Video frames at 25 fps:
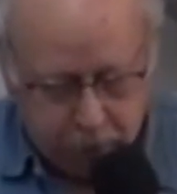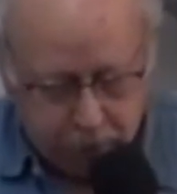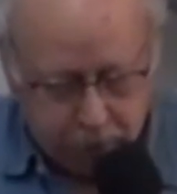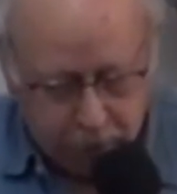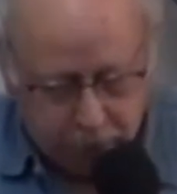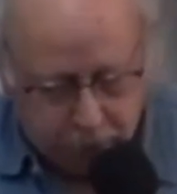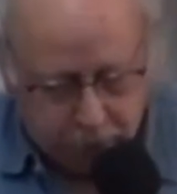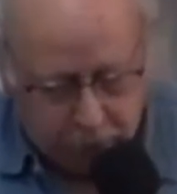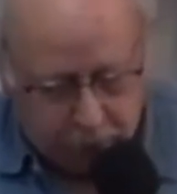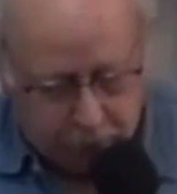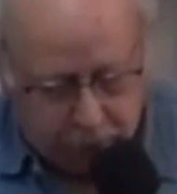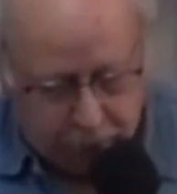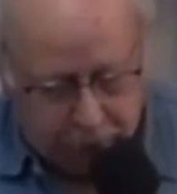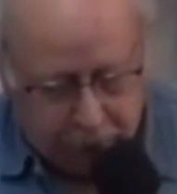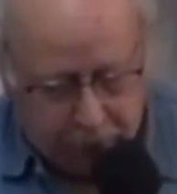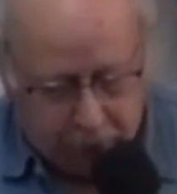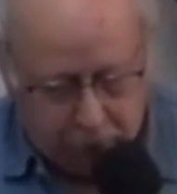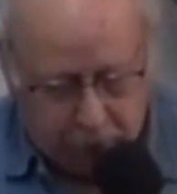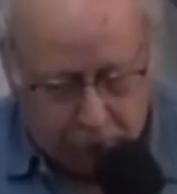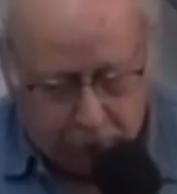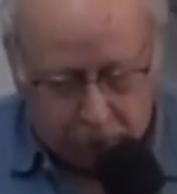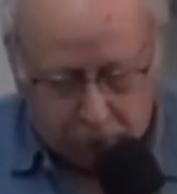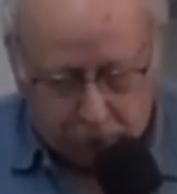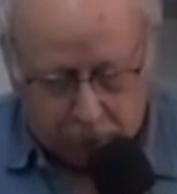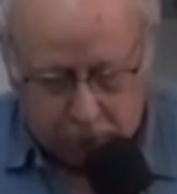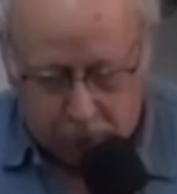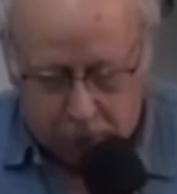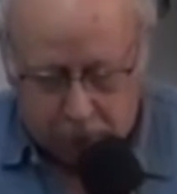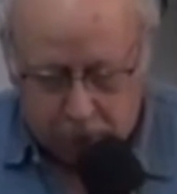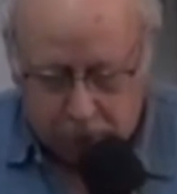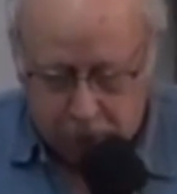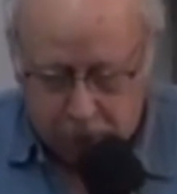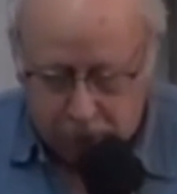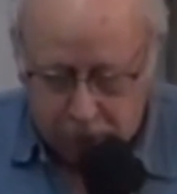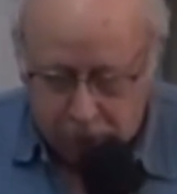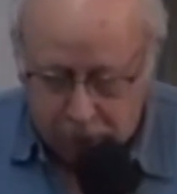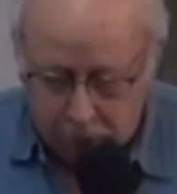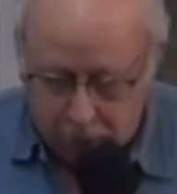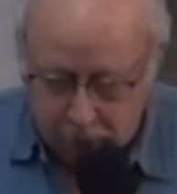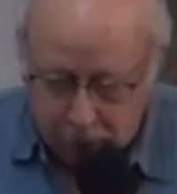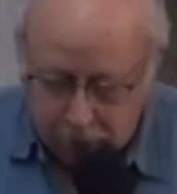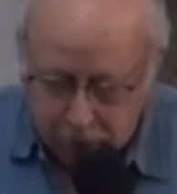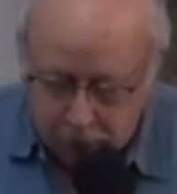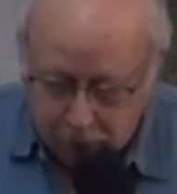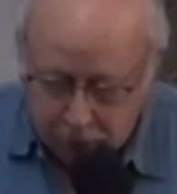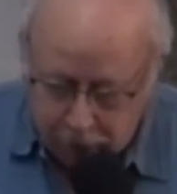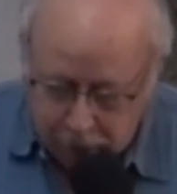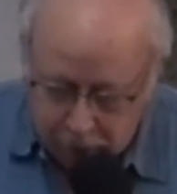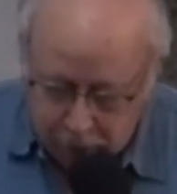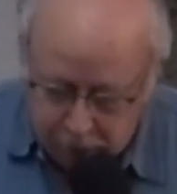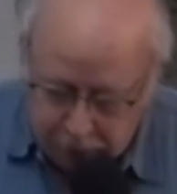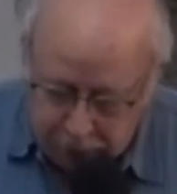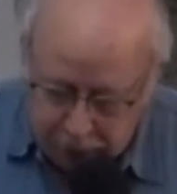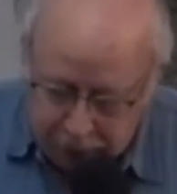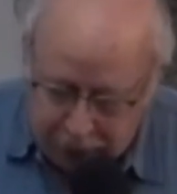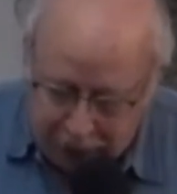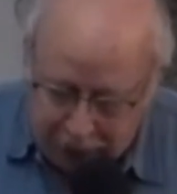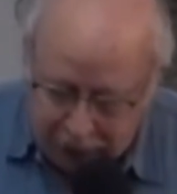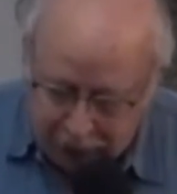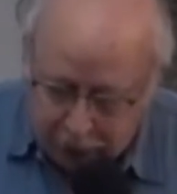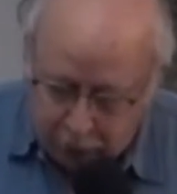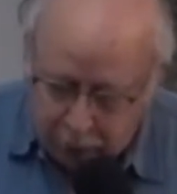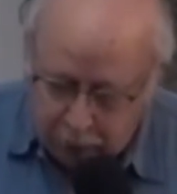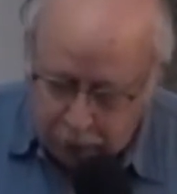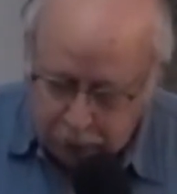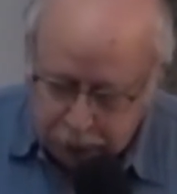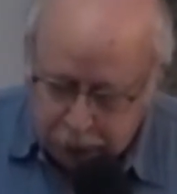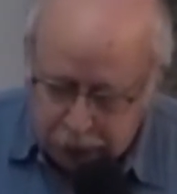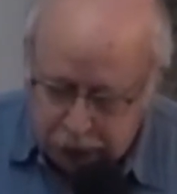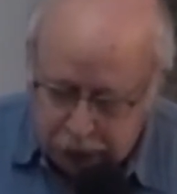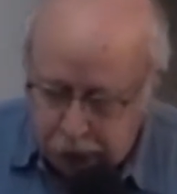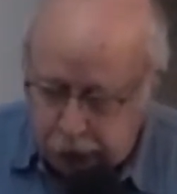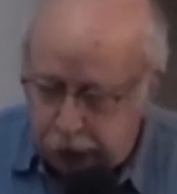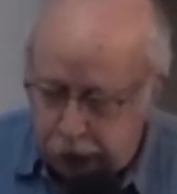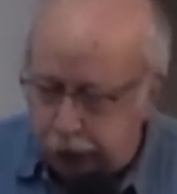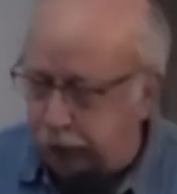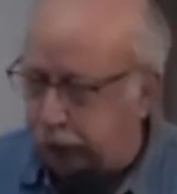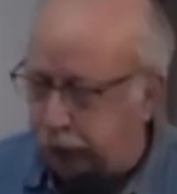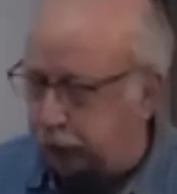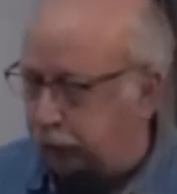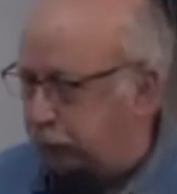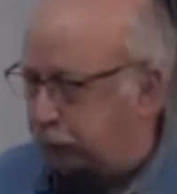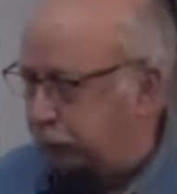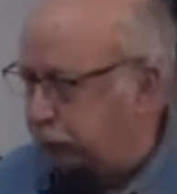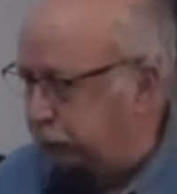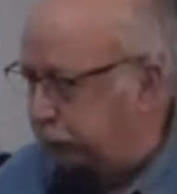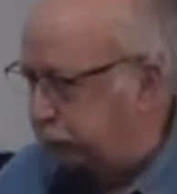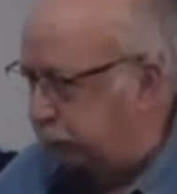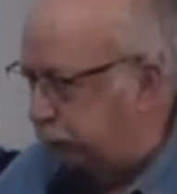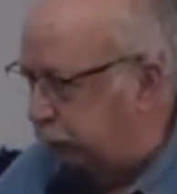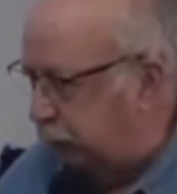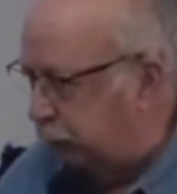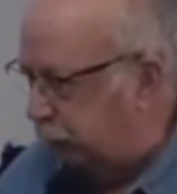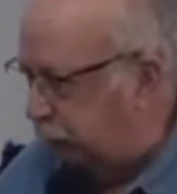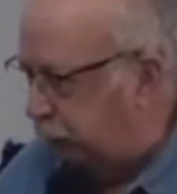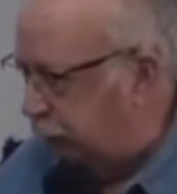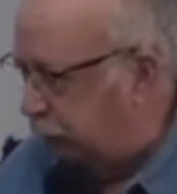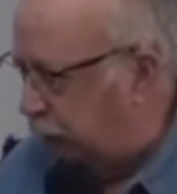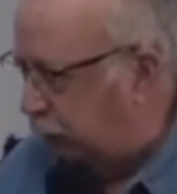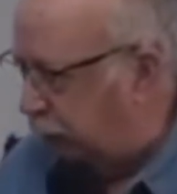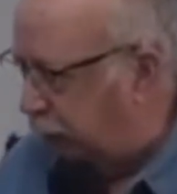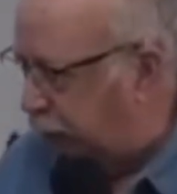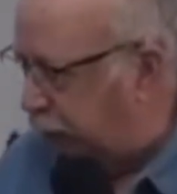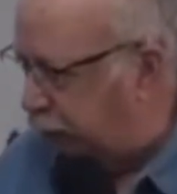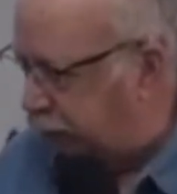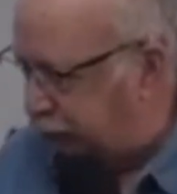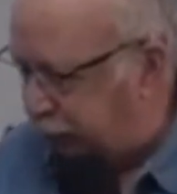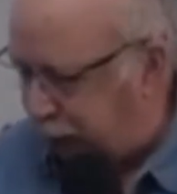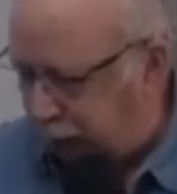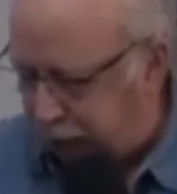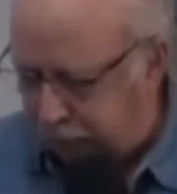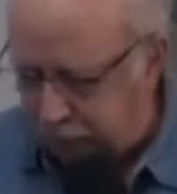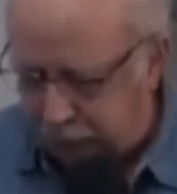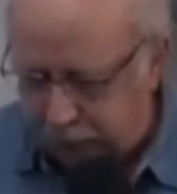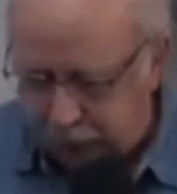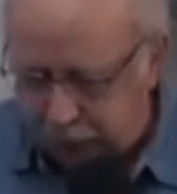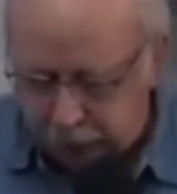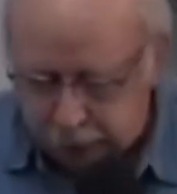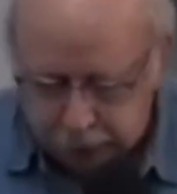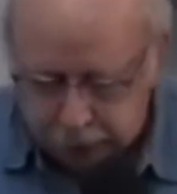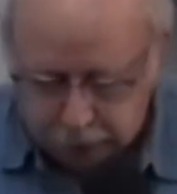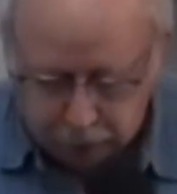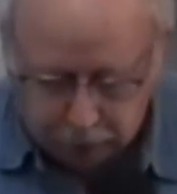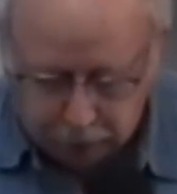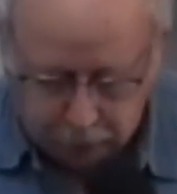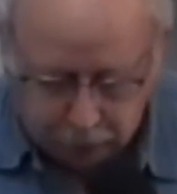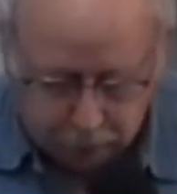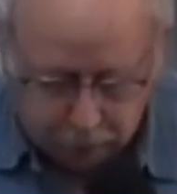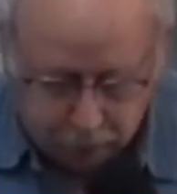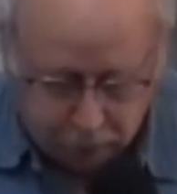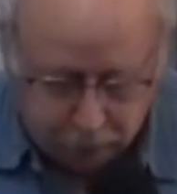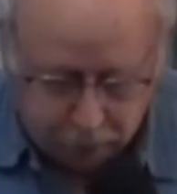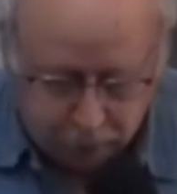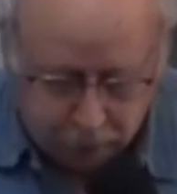so hang on. The acquisition of salvation.